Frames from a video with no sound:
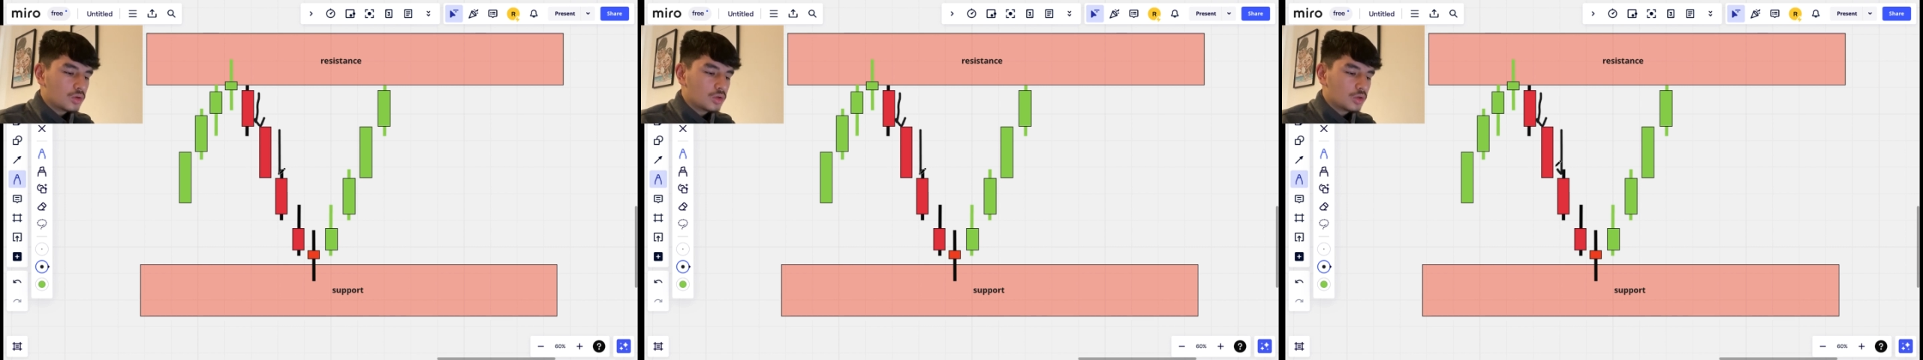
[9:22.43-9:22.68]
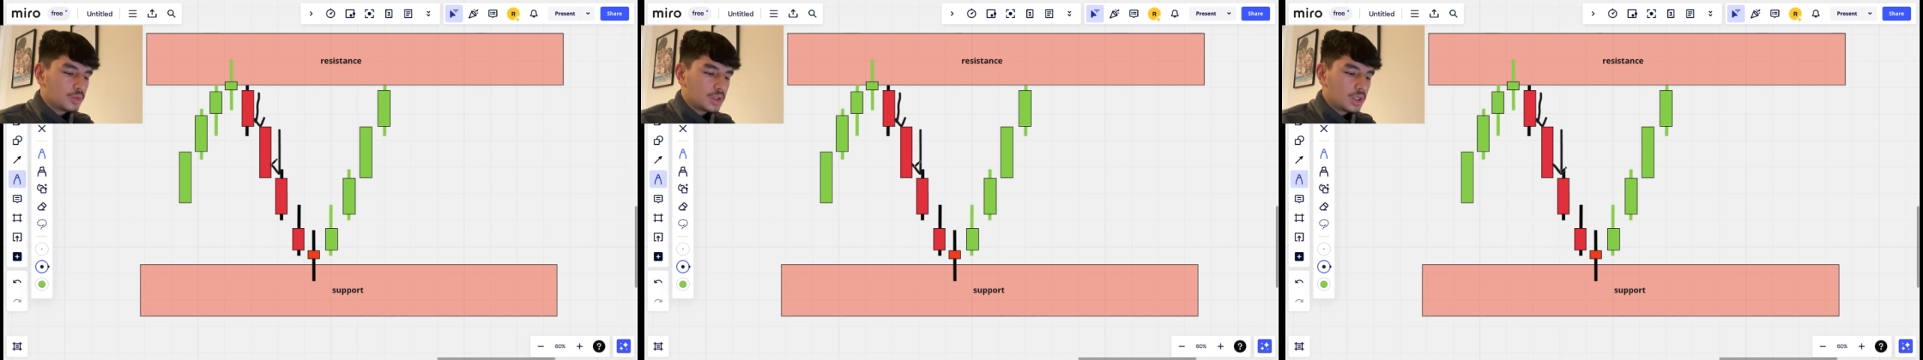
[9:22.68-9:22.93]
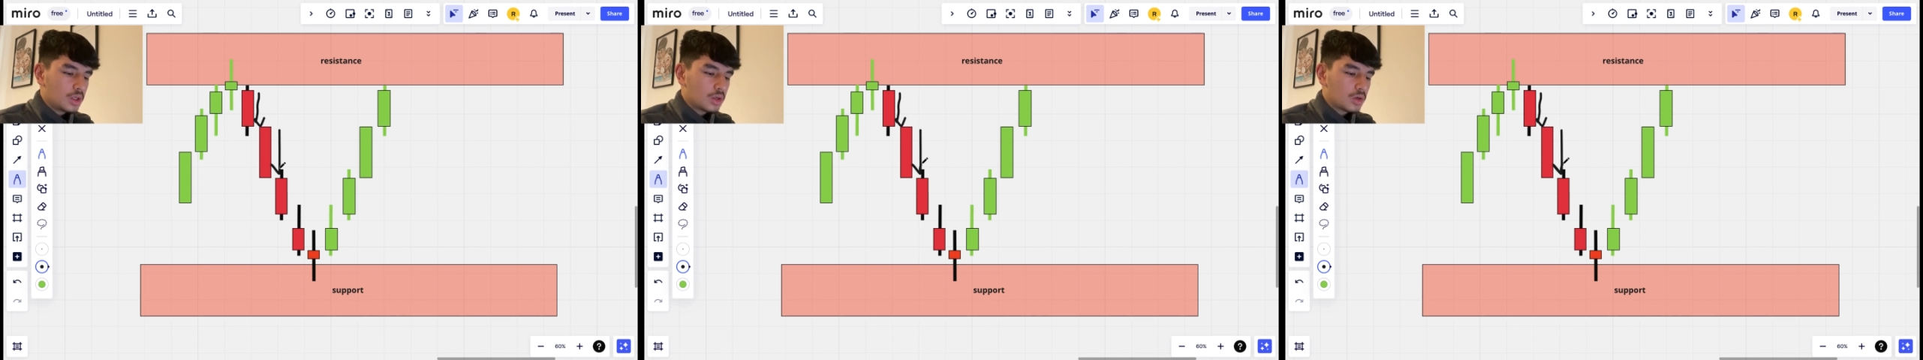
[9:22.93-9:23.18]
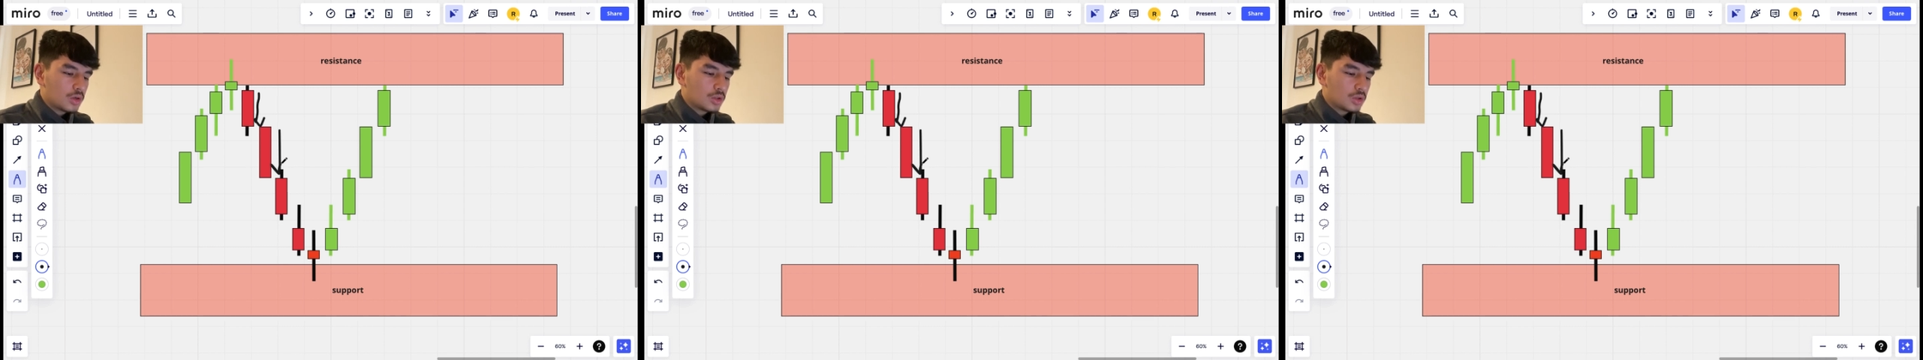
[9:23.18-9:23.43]
100% in
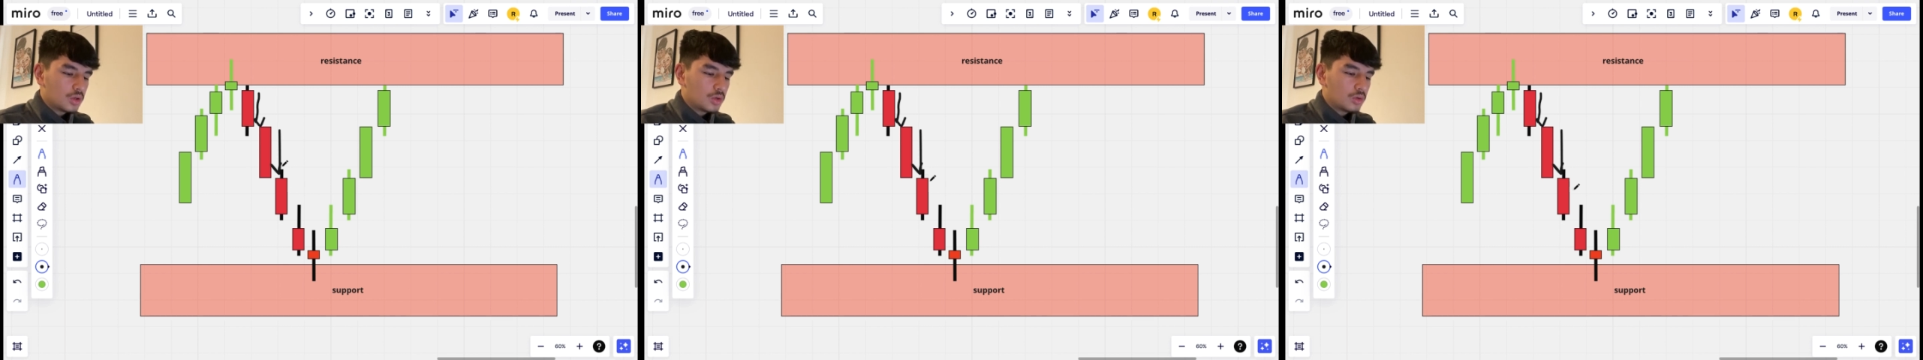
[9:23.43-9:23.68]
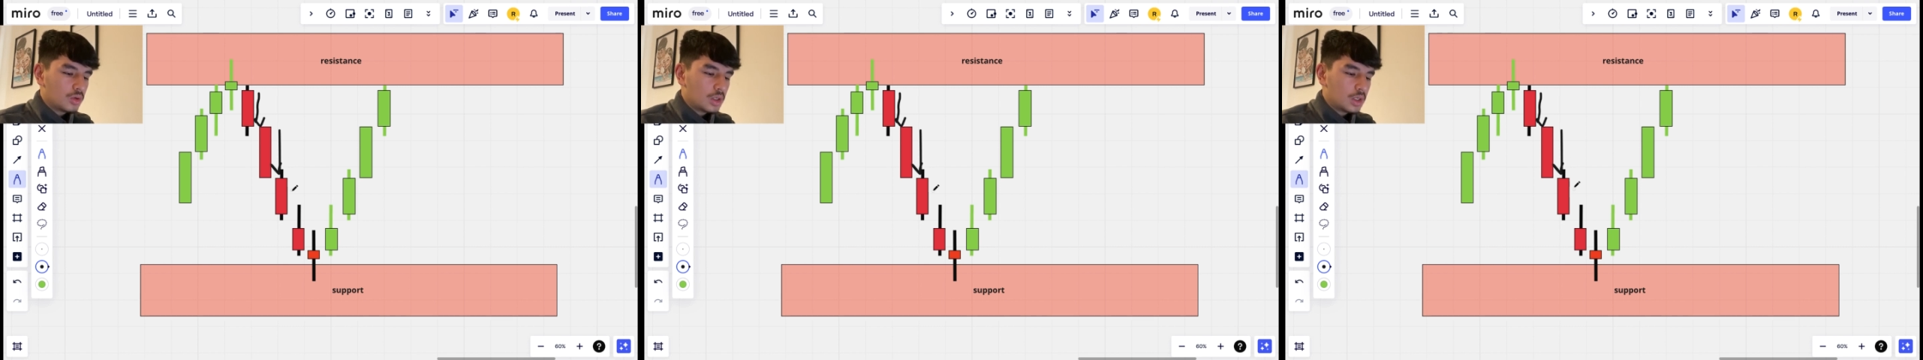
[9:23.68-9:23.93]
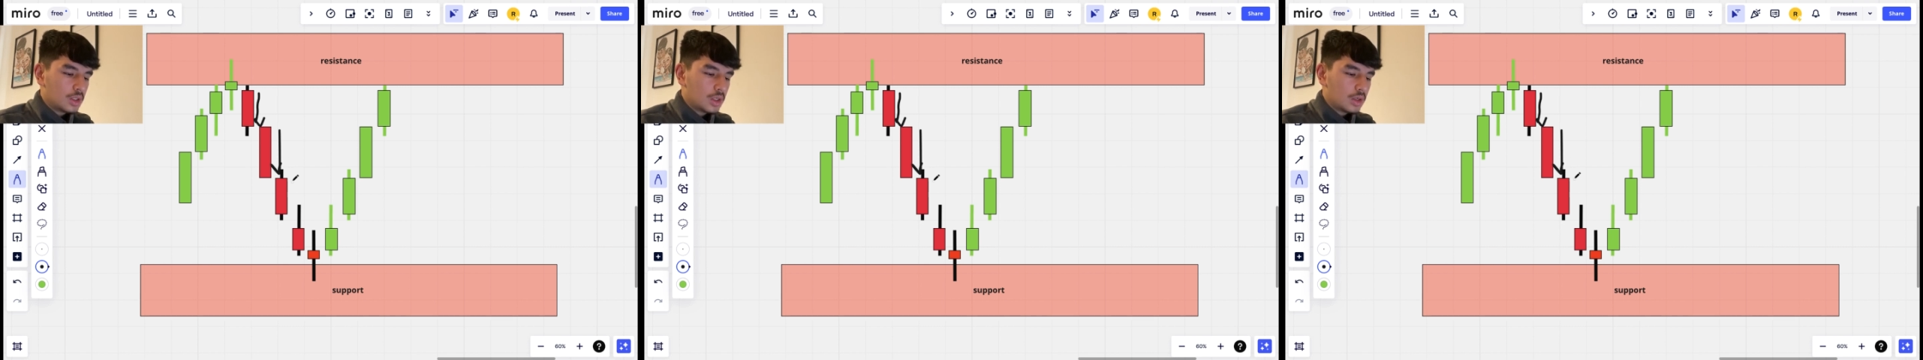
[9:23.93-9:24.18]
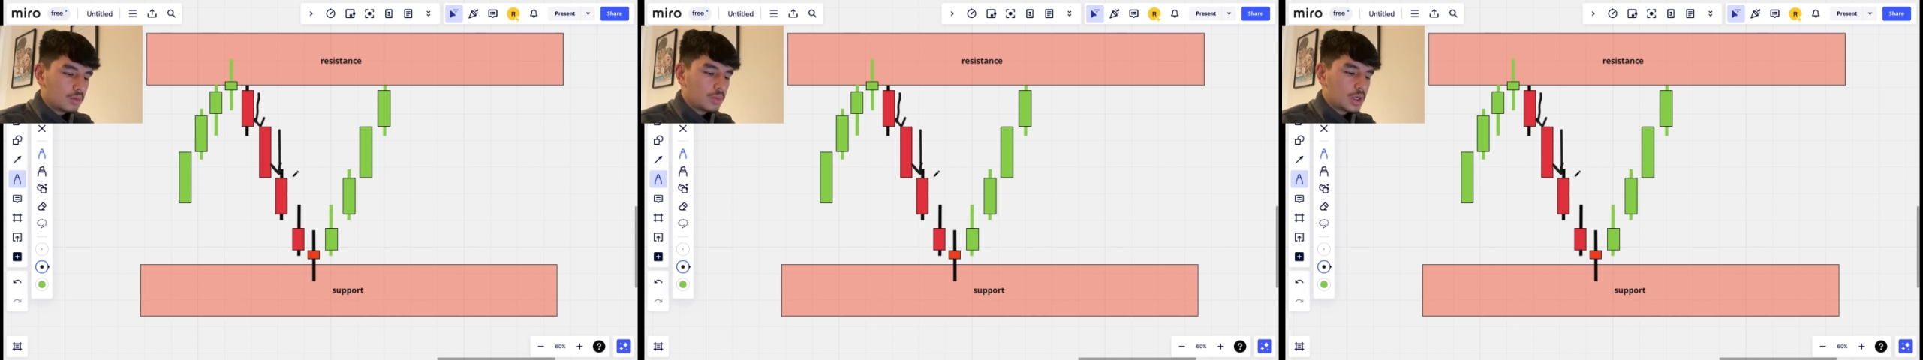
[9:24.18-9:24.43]
control, and
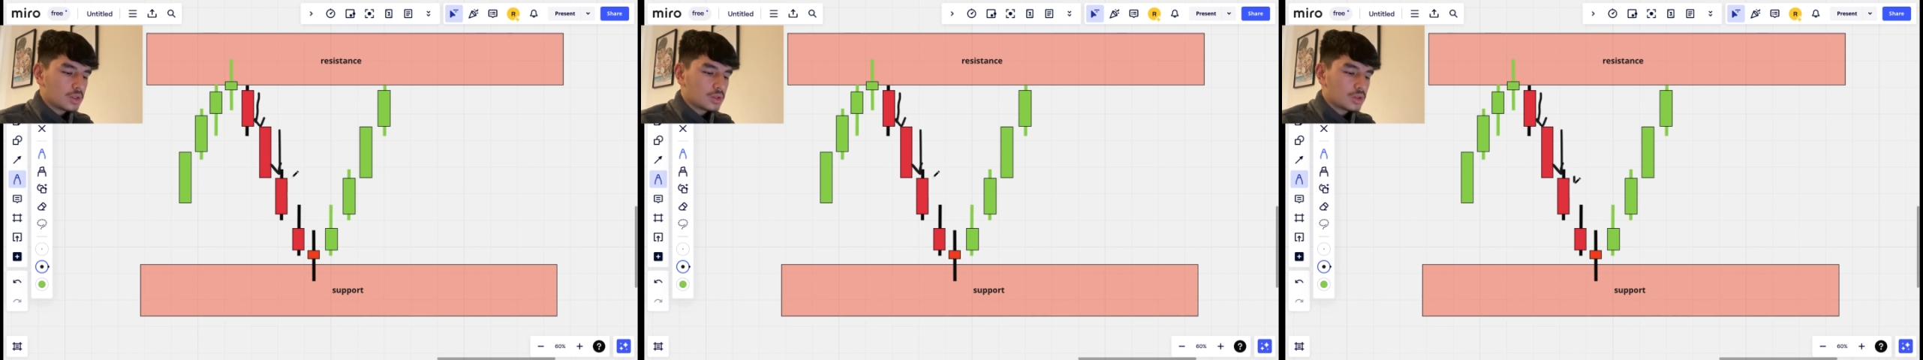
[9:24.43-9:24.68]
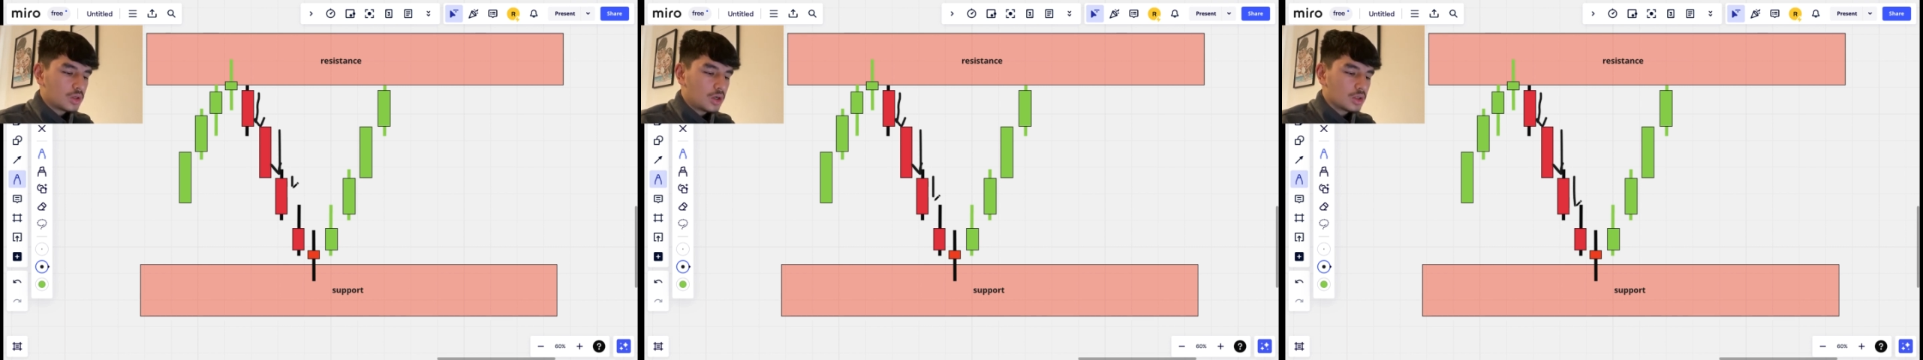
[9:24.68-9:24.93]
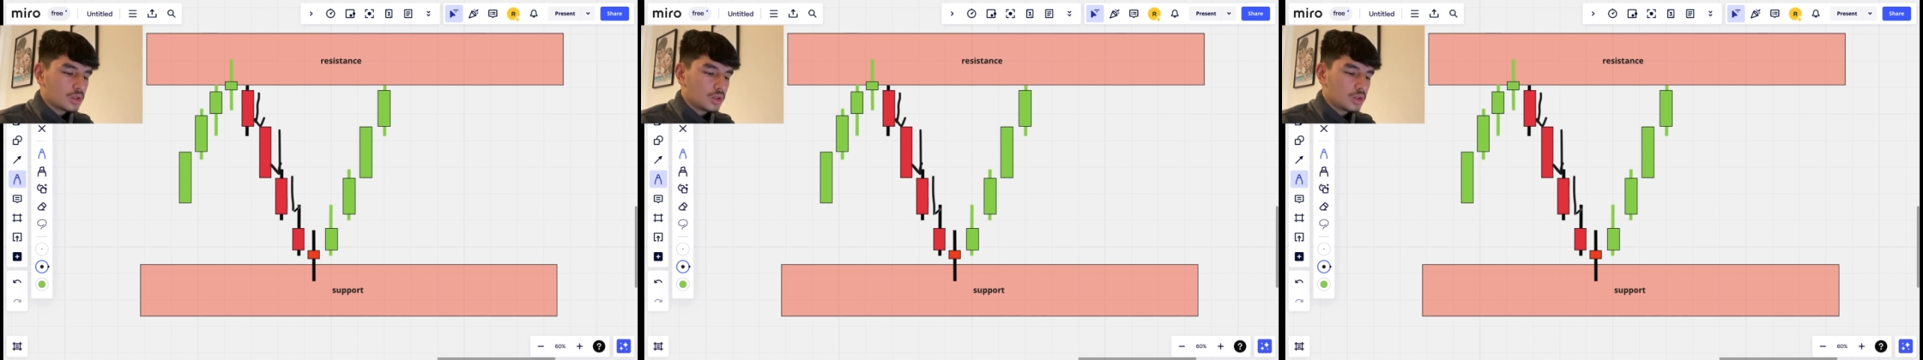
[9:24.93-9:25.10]
then bears are starting to